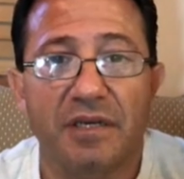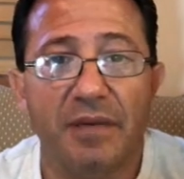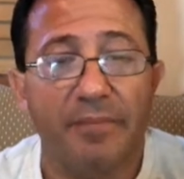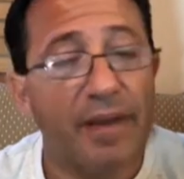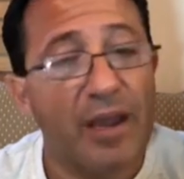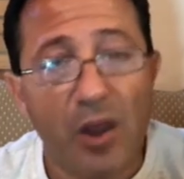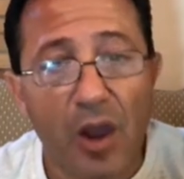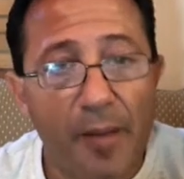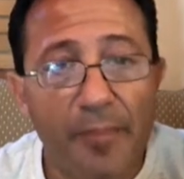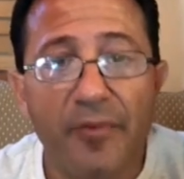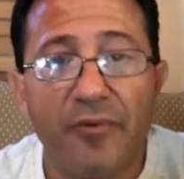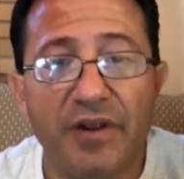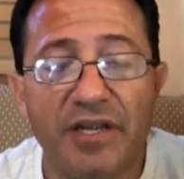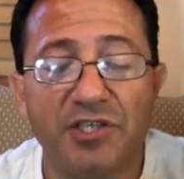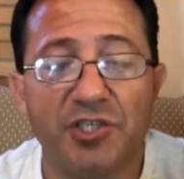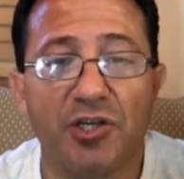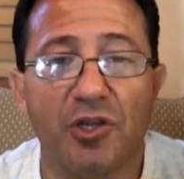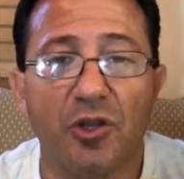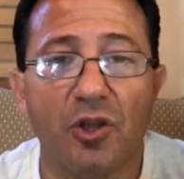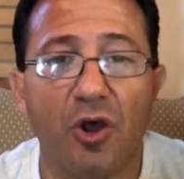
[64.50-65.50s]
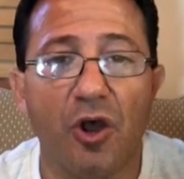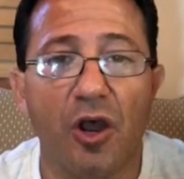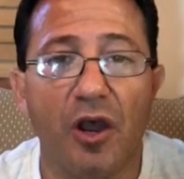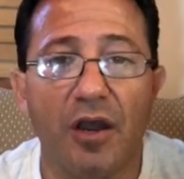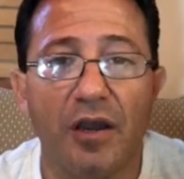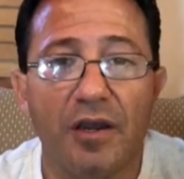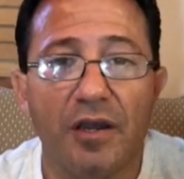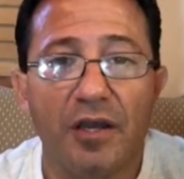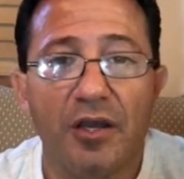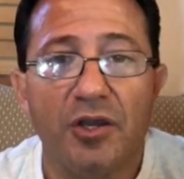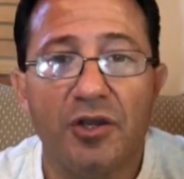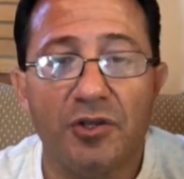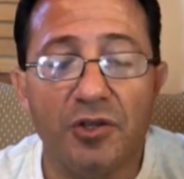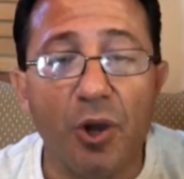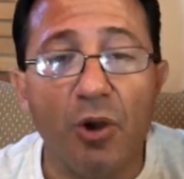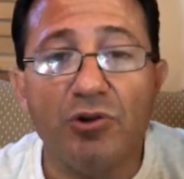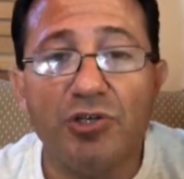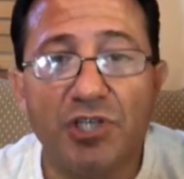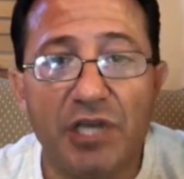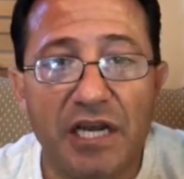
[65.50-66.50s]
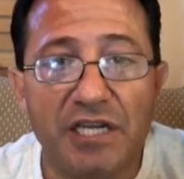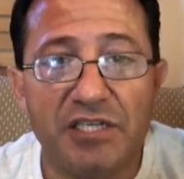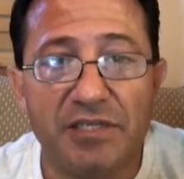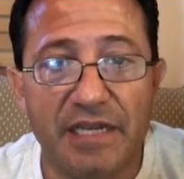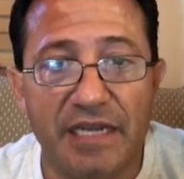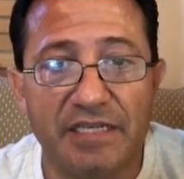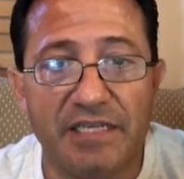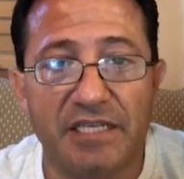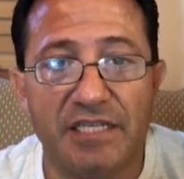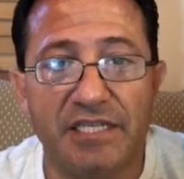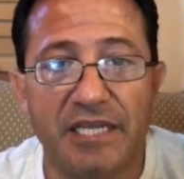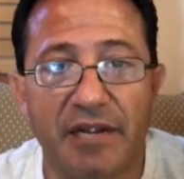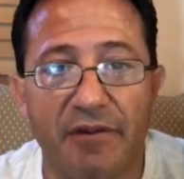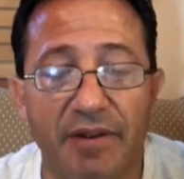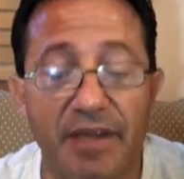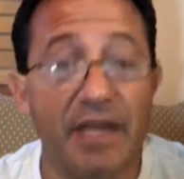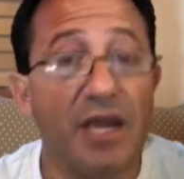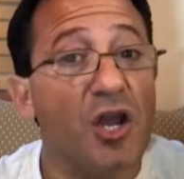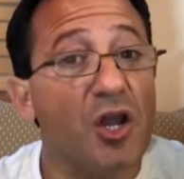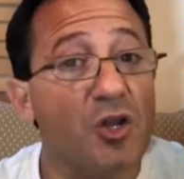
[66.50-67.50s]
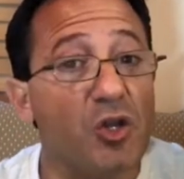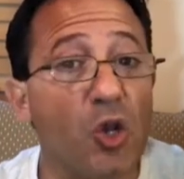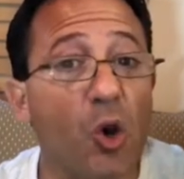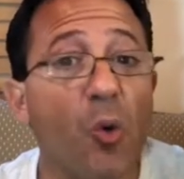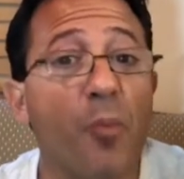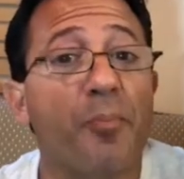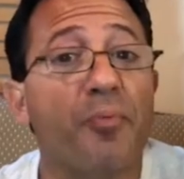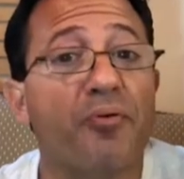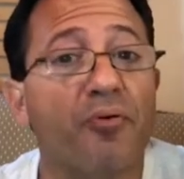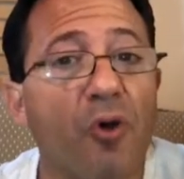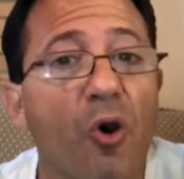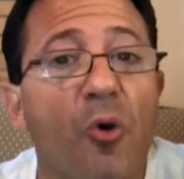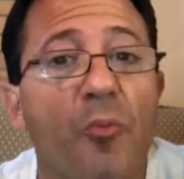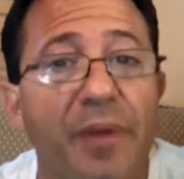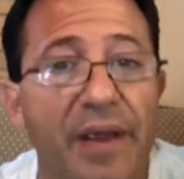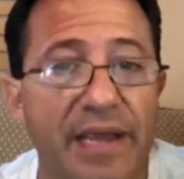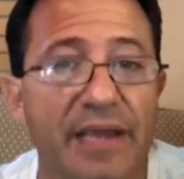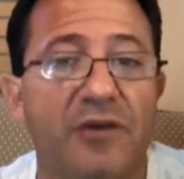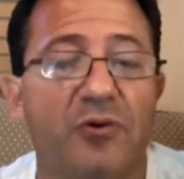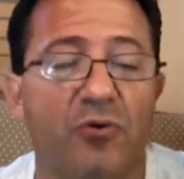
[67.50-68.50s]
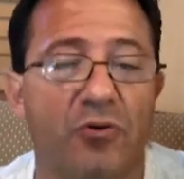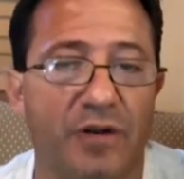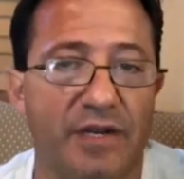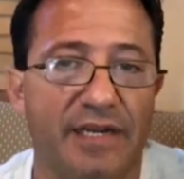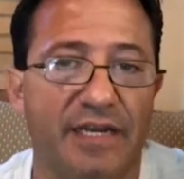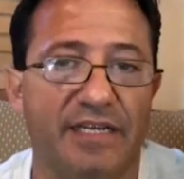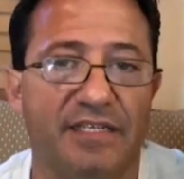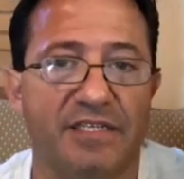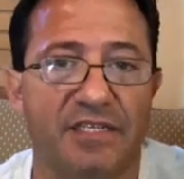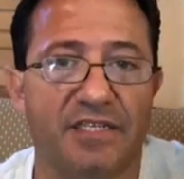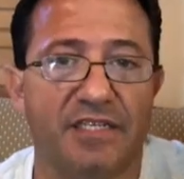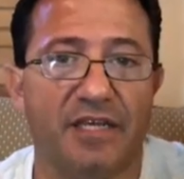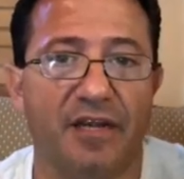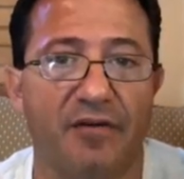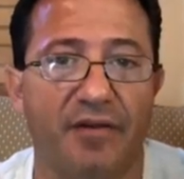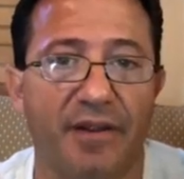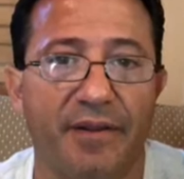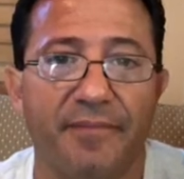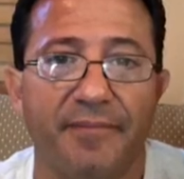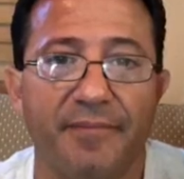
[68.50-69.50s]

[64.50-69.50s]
By operational law, no judge necessary, no probate court necessary.